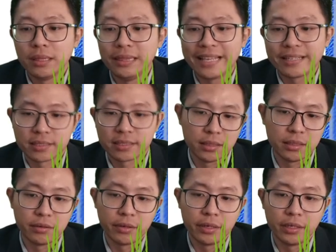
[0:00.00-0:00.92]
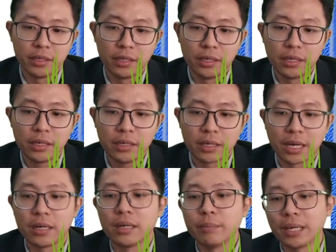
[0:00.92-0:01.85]
lesser already. The
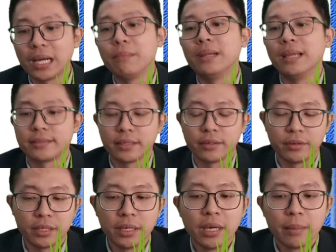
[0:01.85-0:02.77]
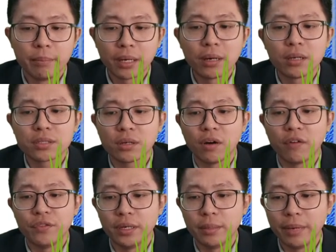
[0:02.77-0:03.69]
current become lesser already because
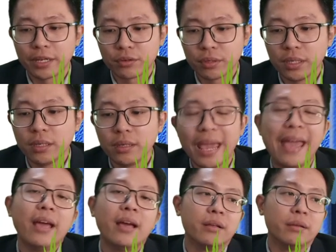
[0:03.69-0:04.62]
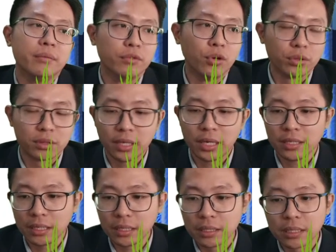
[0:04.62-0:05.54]
of the battery
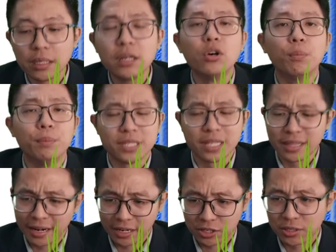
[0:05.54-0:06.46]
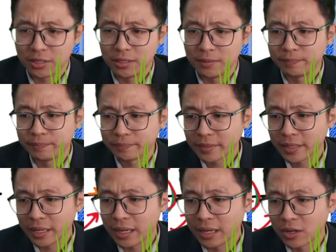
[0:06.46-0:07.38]
rotate in the opposite direction,
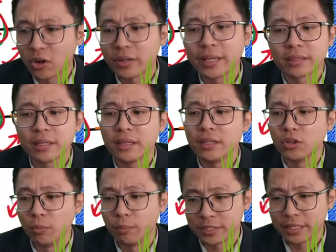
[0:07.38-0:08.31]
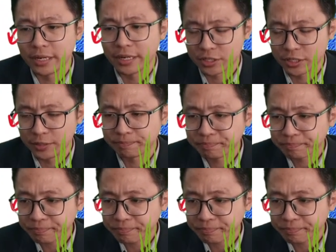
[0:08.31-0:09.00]
connected in the opposite direction.